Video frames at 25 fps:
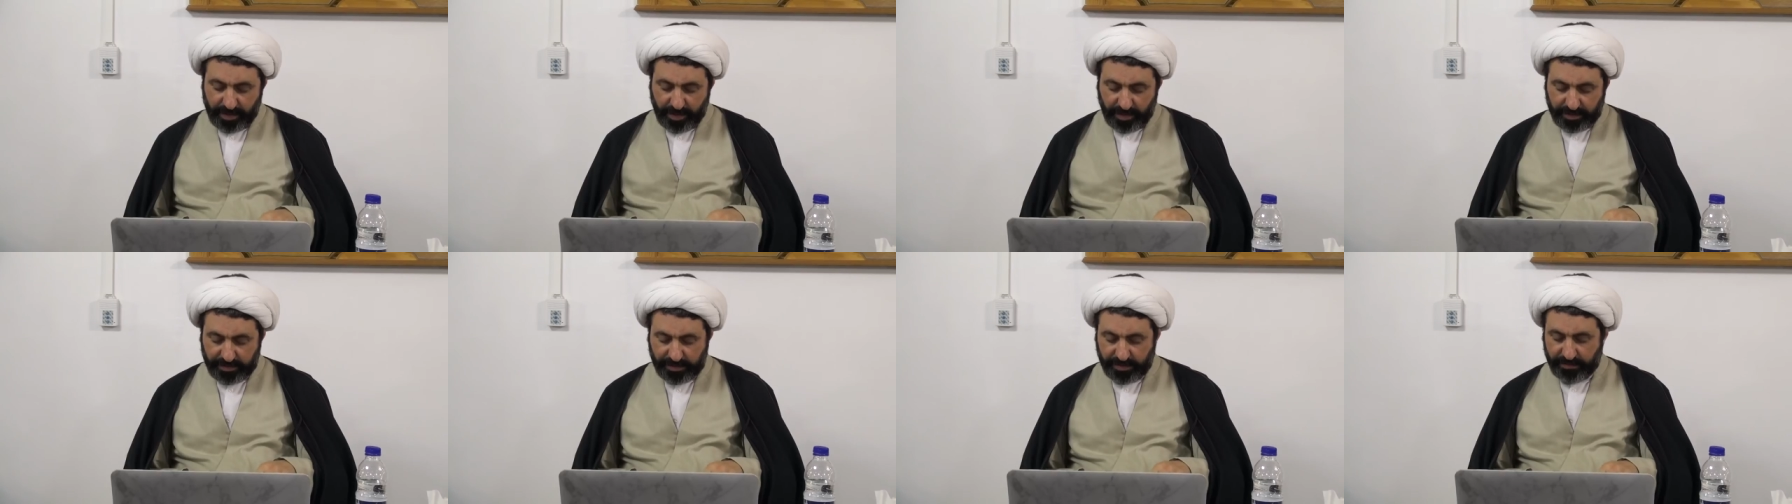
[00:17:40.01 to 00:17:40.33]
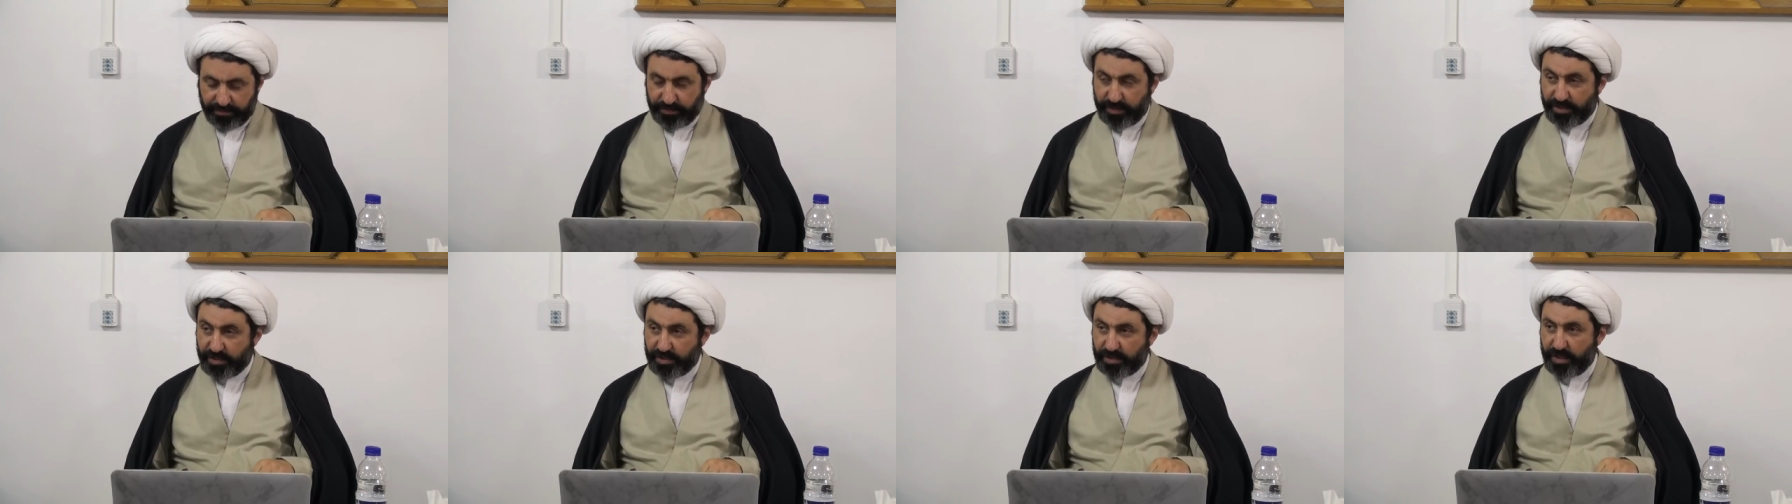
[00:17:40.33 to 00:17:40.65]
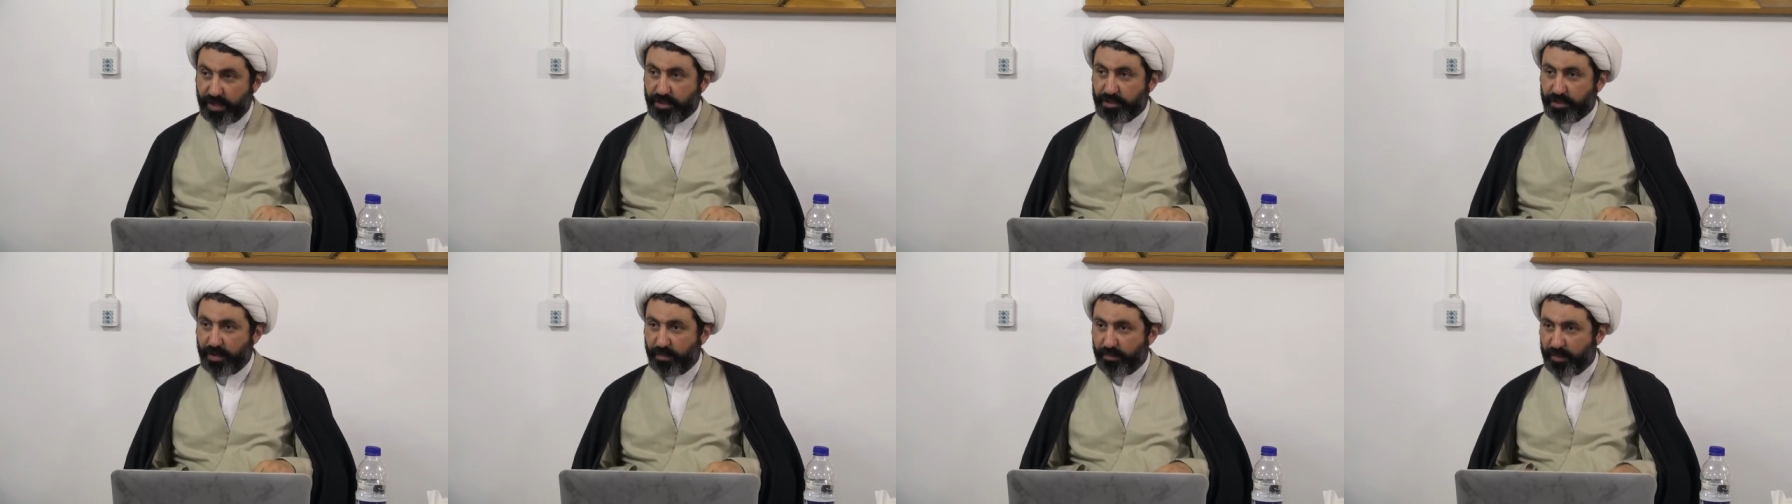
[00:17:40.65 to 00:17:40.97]
lots of
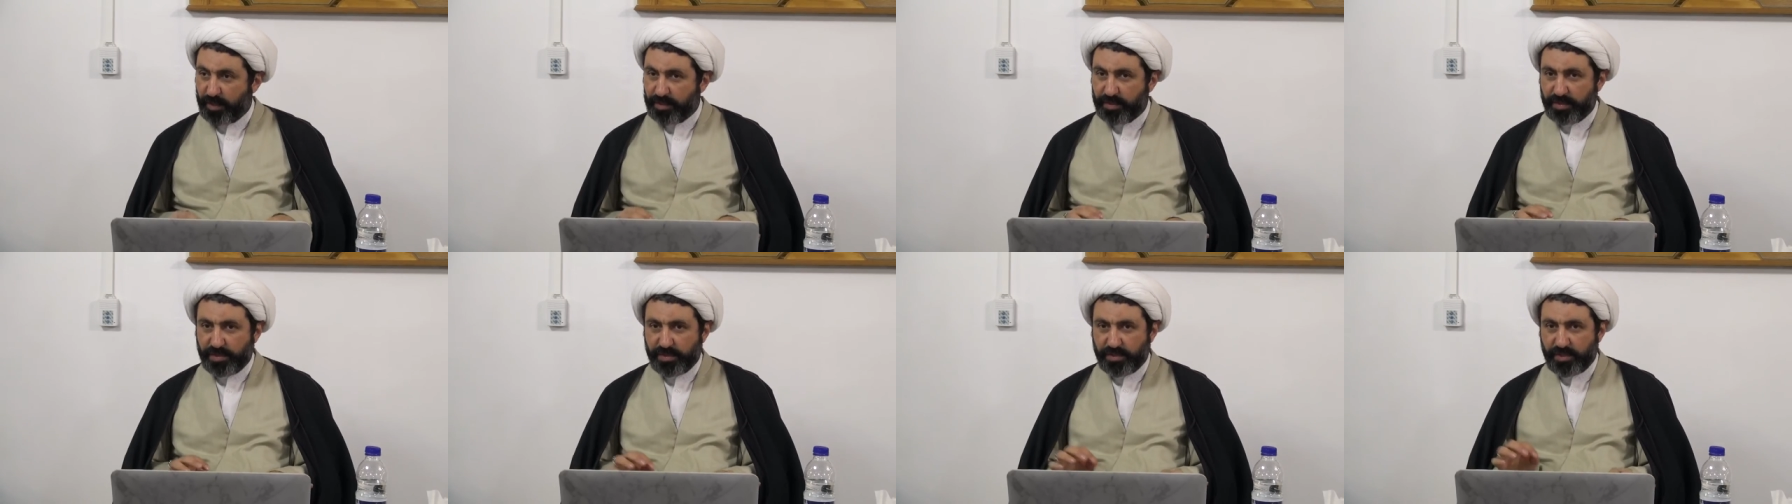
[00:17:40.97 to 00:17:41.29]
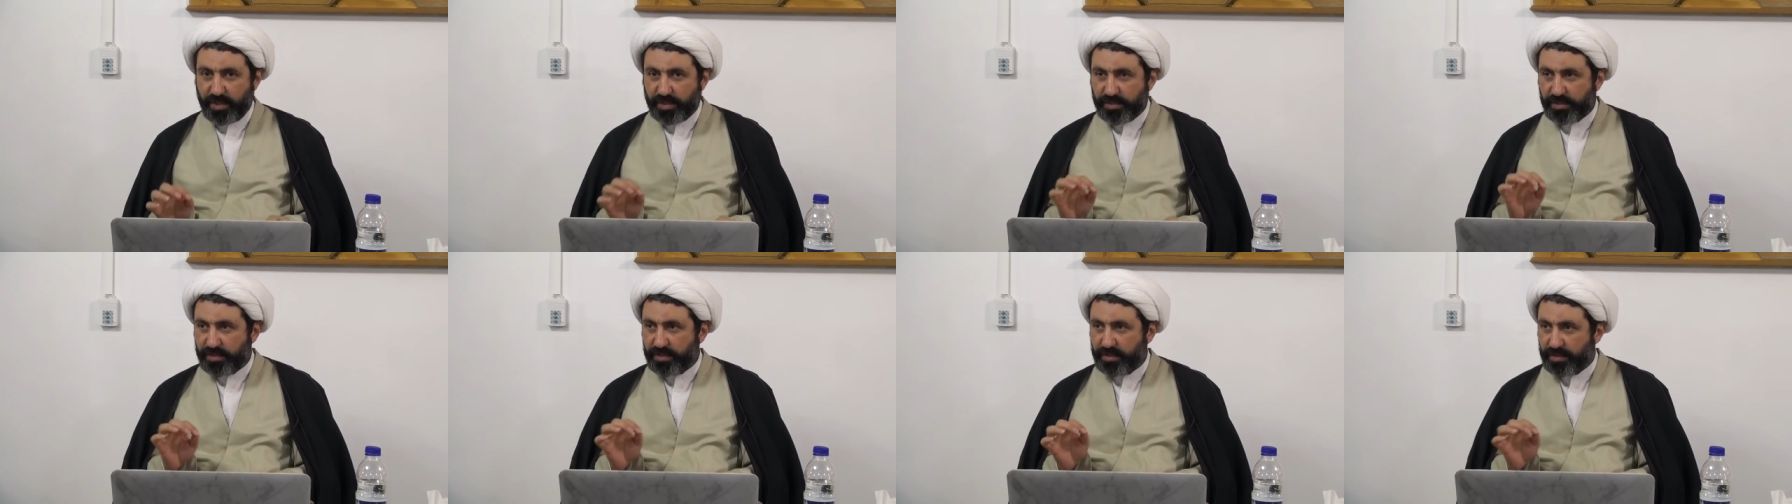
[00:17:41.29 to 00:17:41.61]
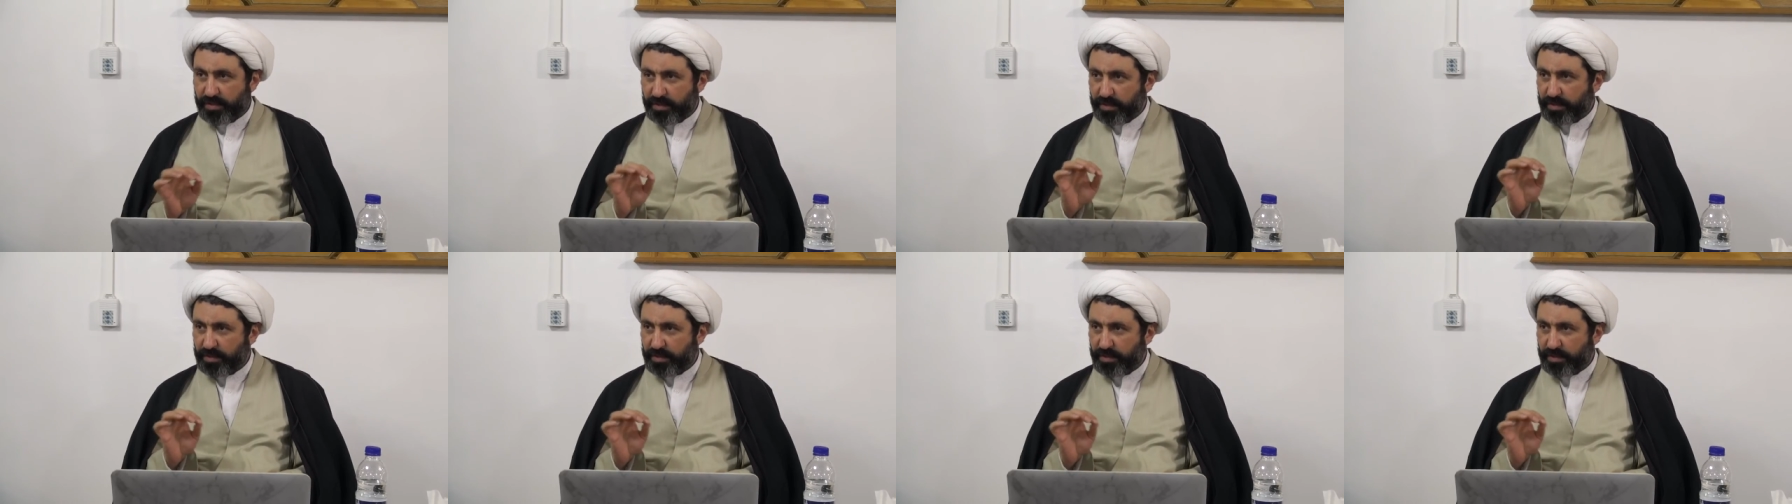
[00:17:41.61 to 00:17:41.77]
discussion, but it's just